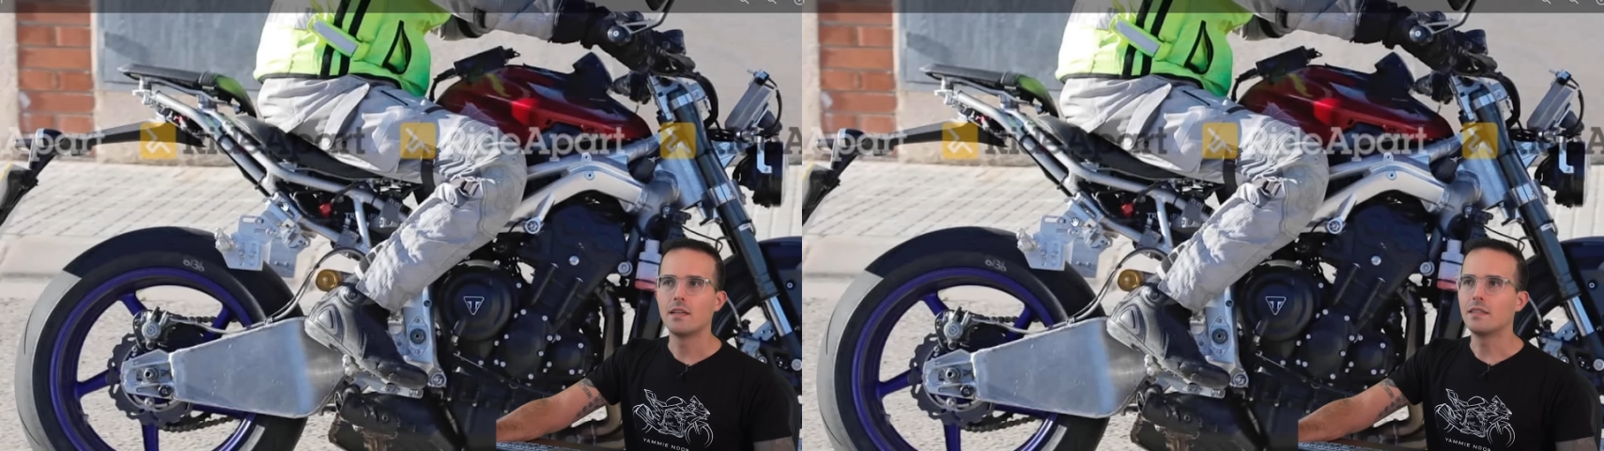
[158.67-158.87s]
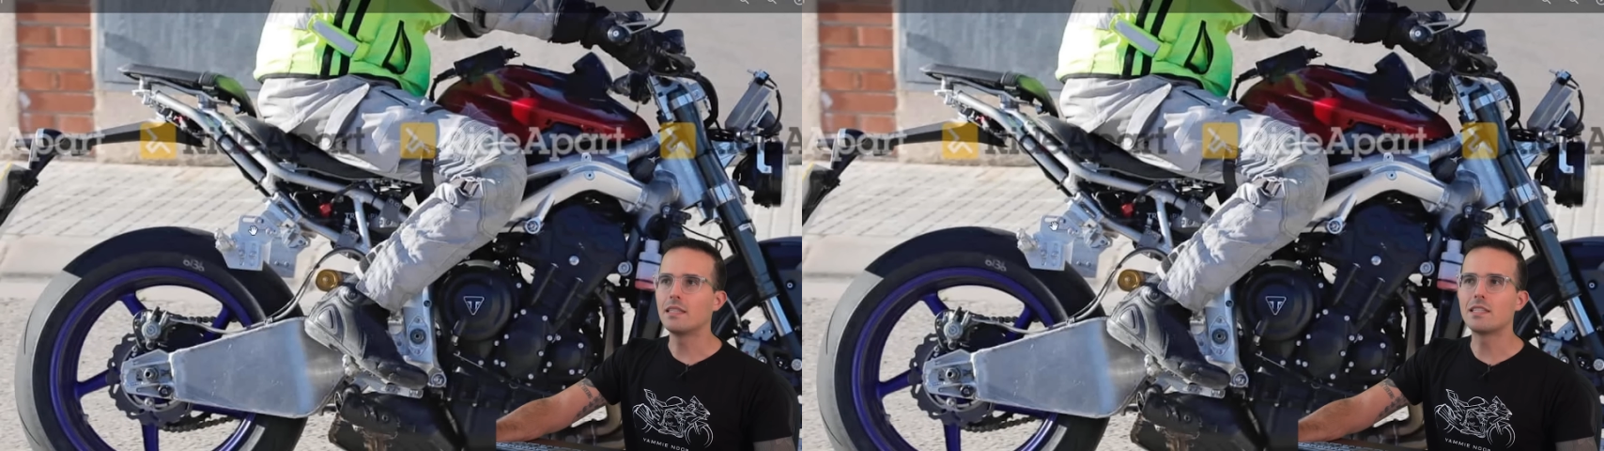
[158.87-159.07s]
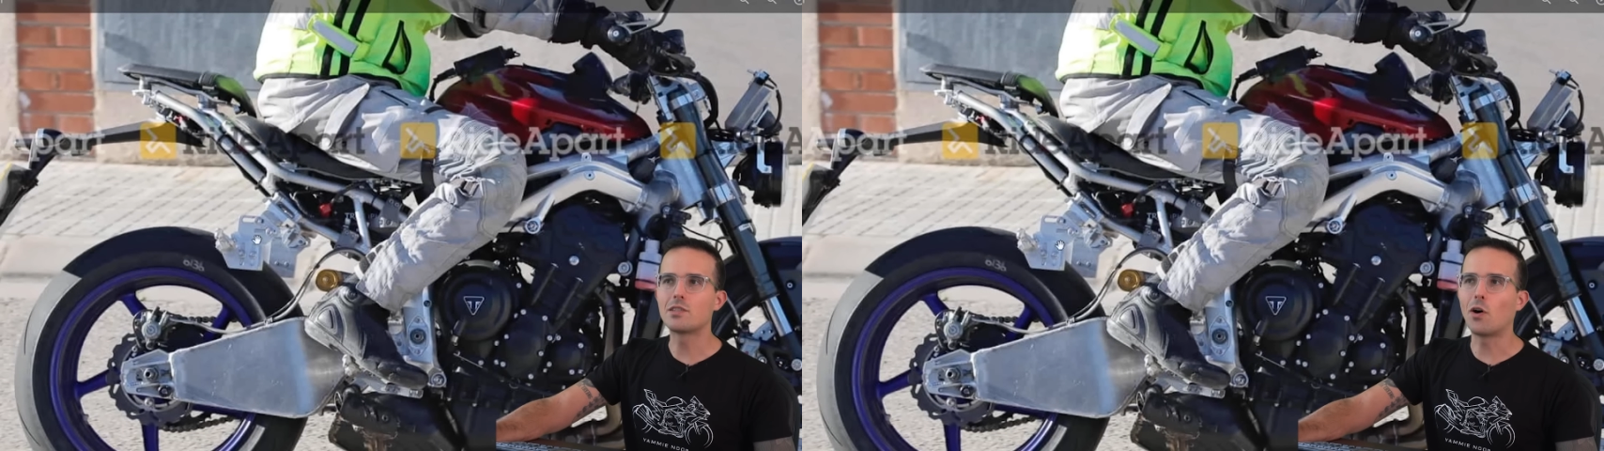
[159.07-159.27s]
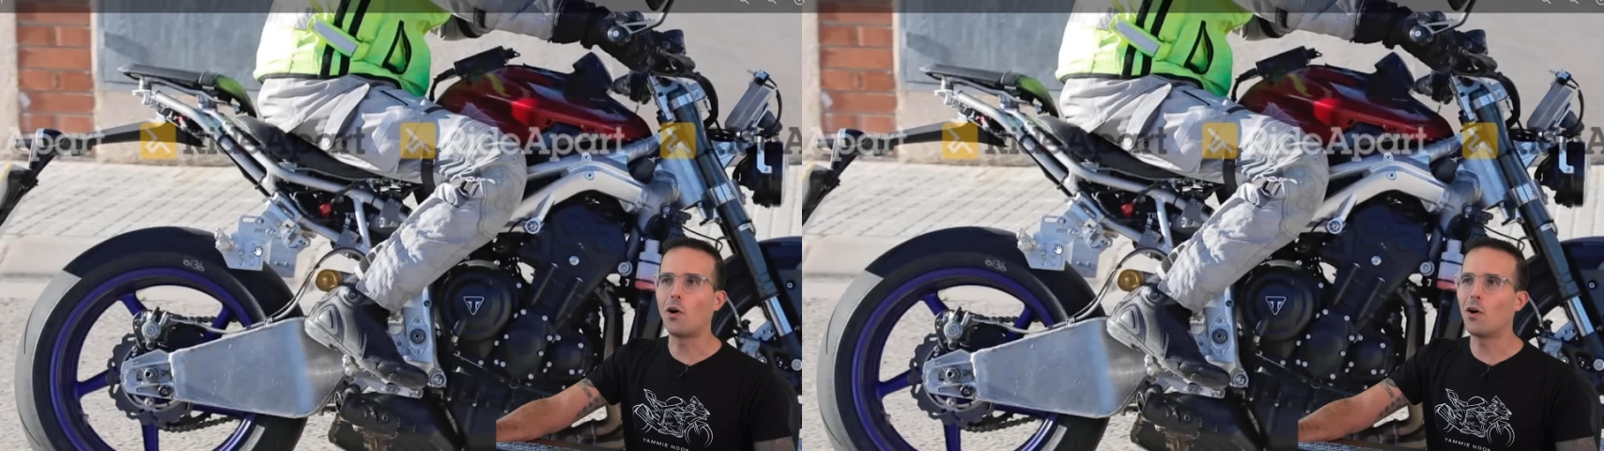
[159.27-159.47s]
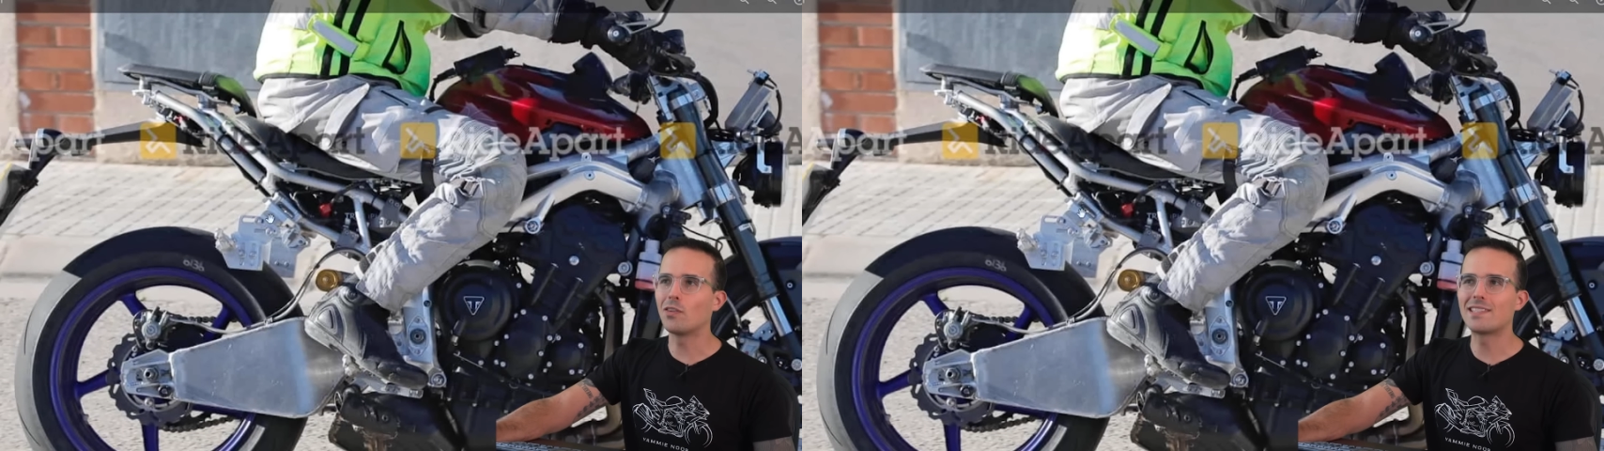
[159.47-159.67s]
this is
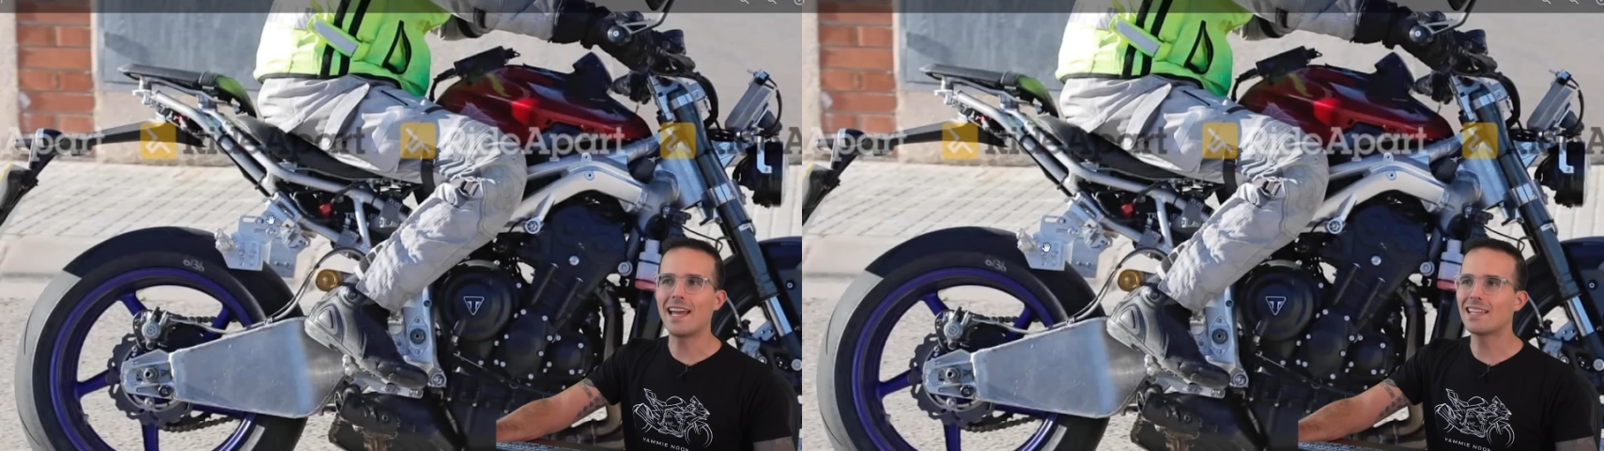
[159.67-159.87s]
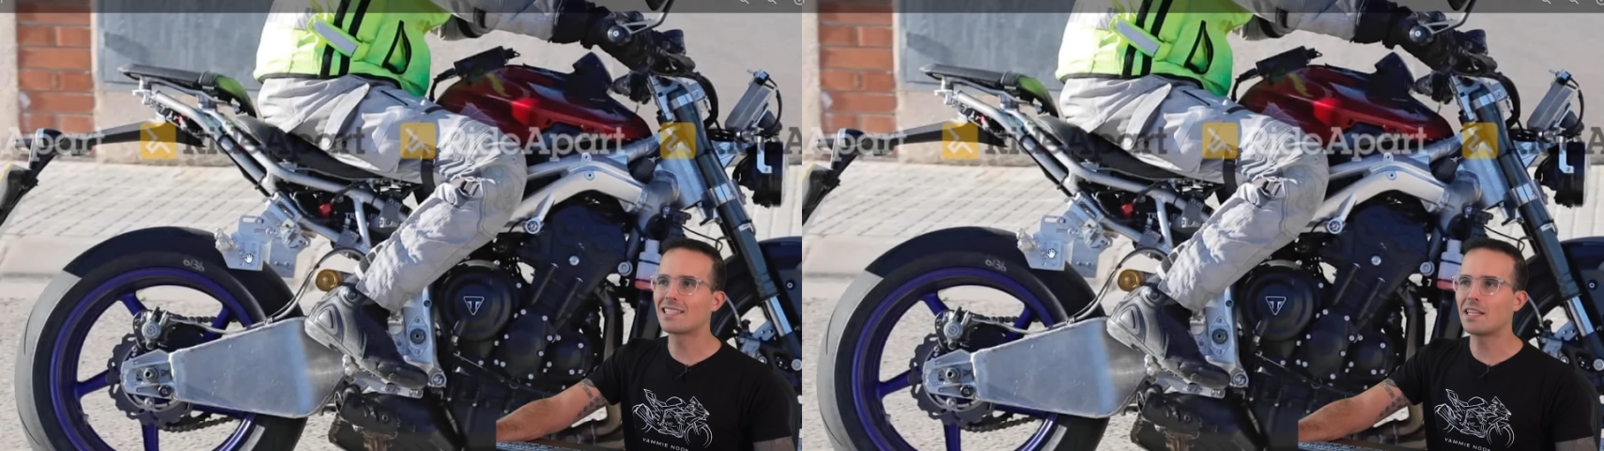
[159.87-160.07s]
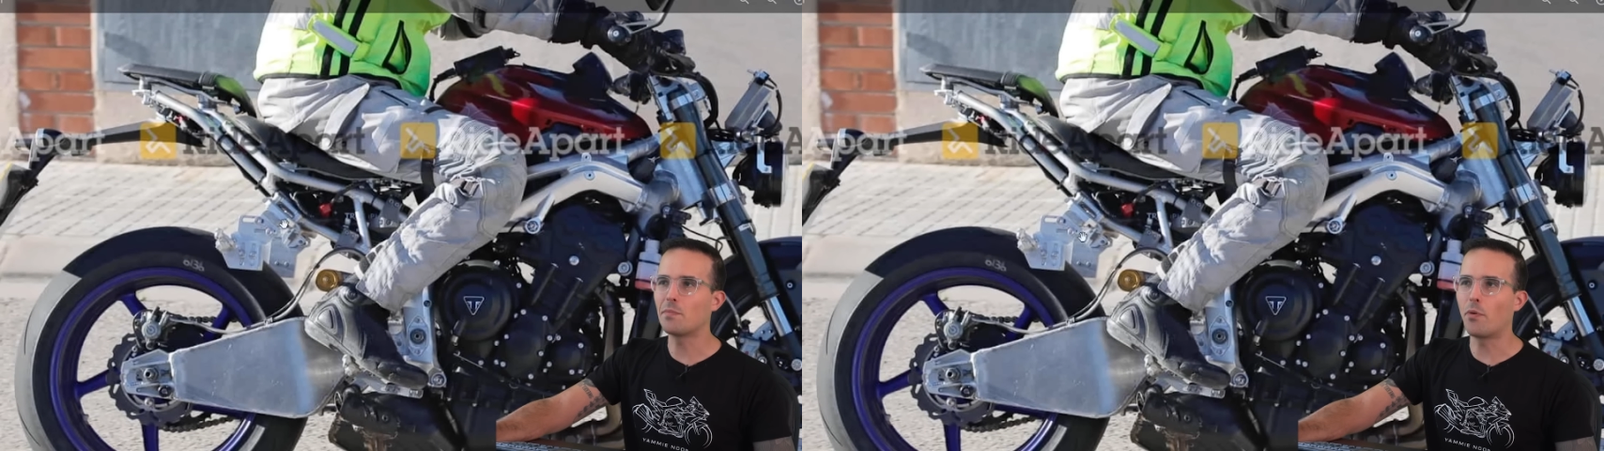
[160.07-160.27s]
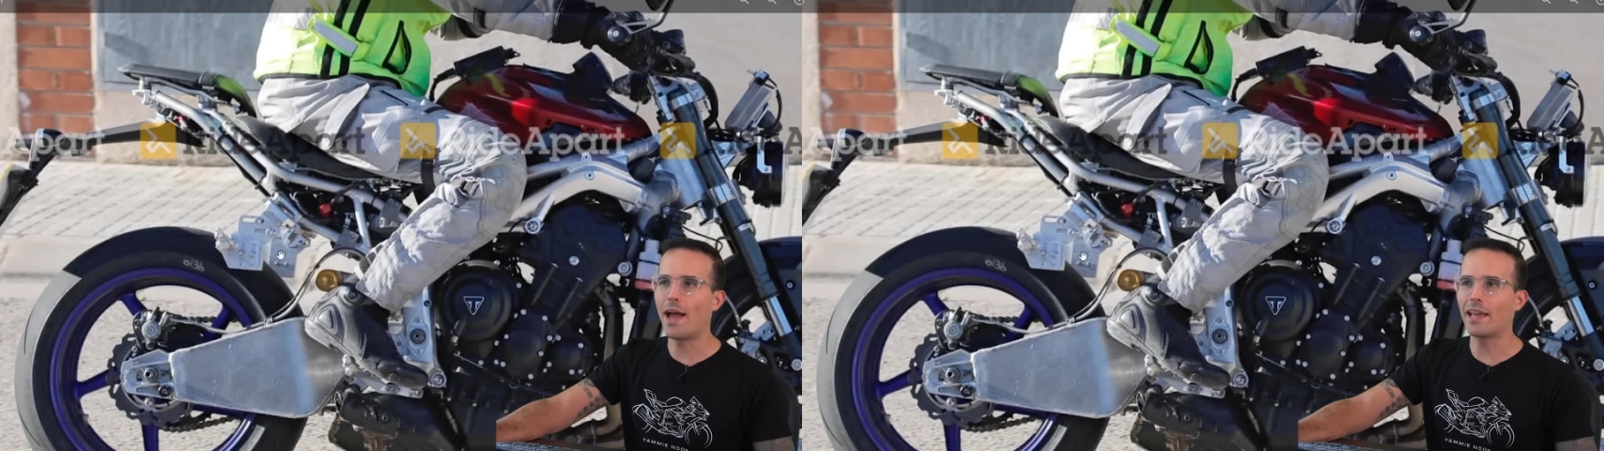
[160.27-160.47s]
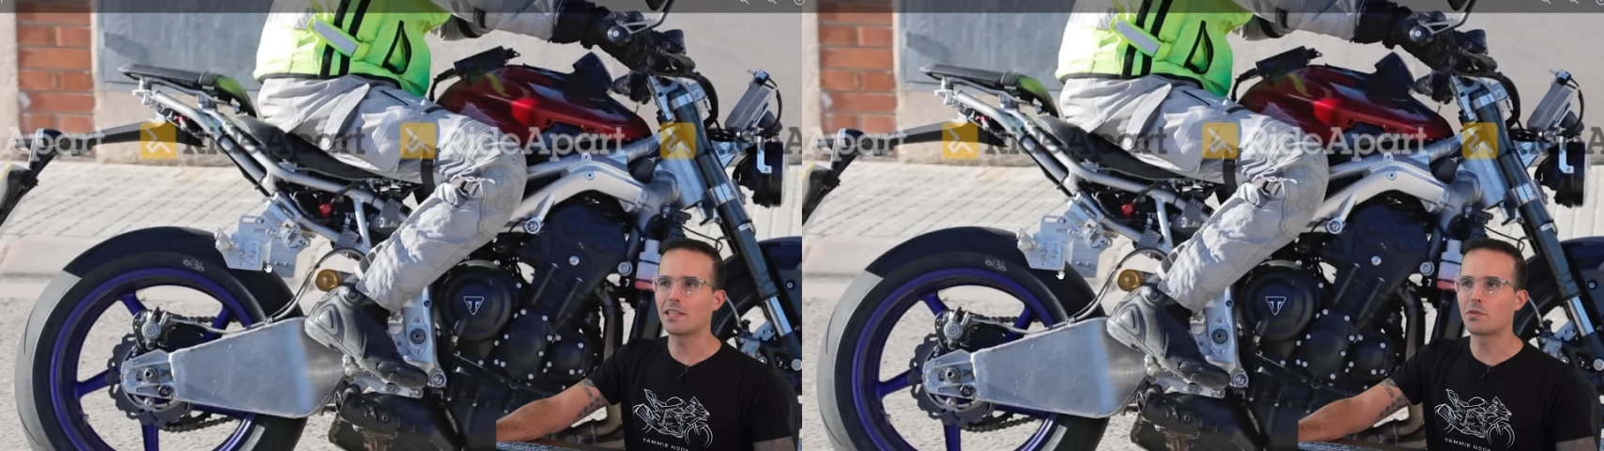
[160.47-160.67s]
all testing
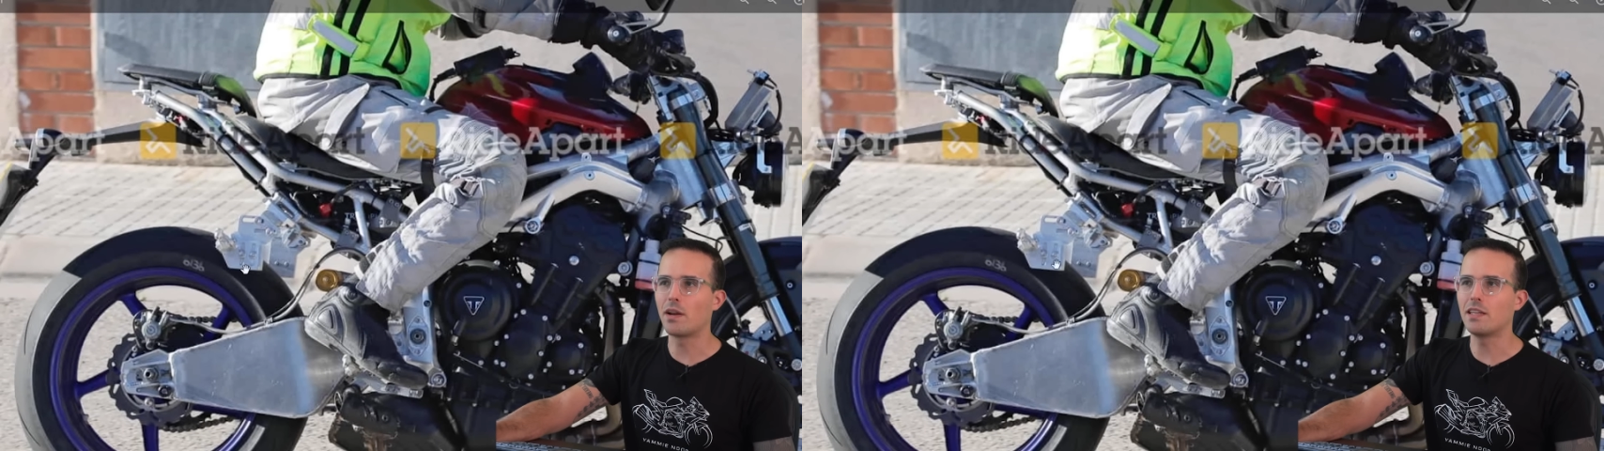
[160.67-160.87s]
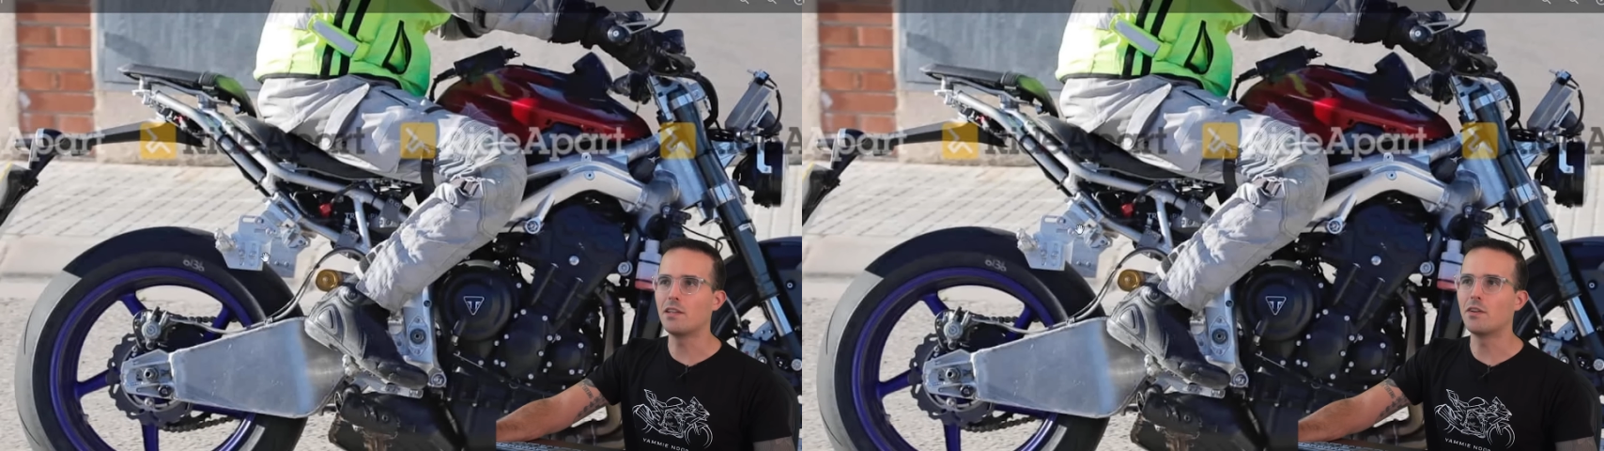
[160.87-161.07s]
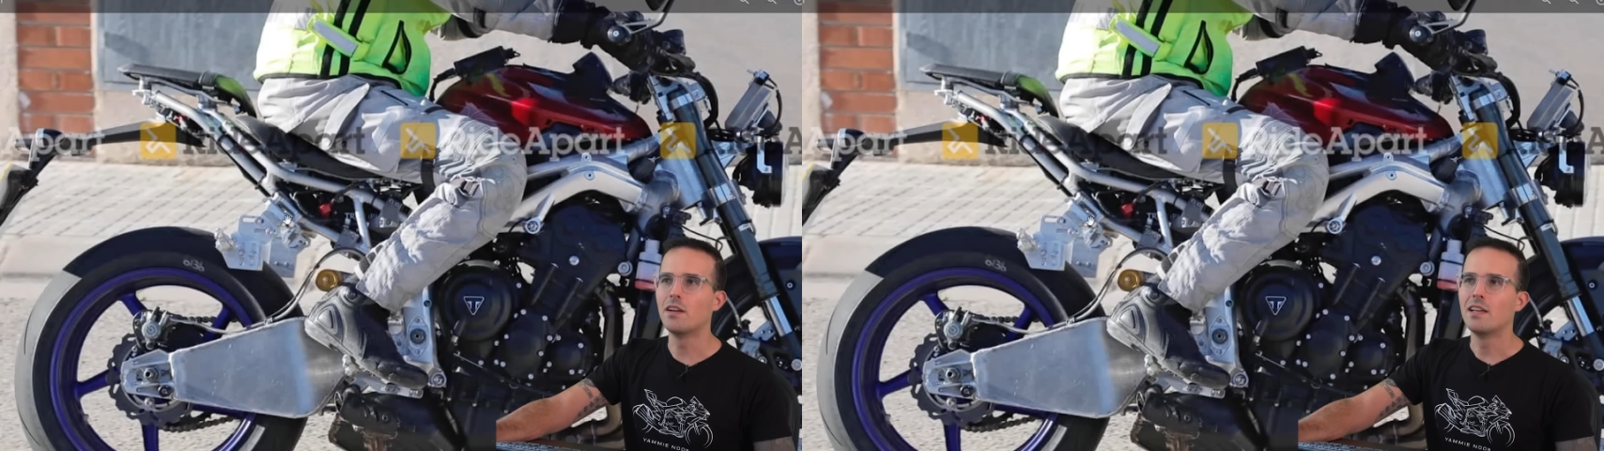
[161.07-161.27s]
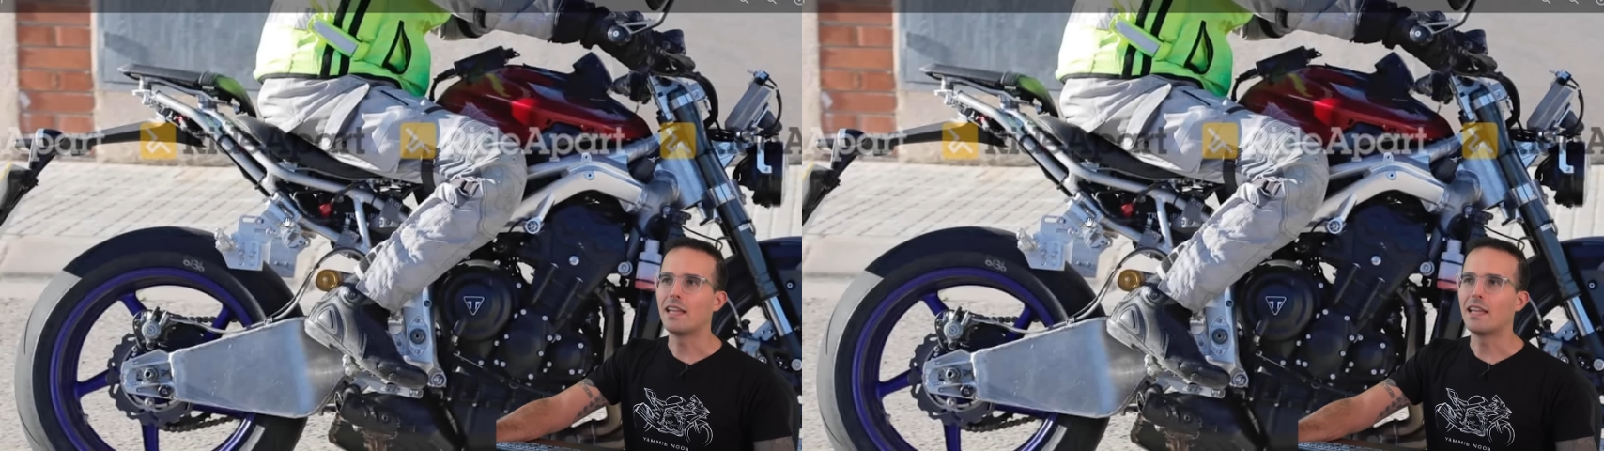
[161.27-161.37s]
brackets right here.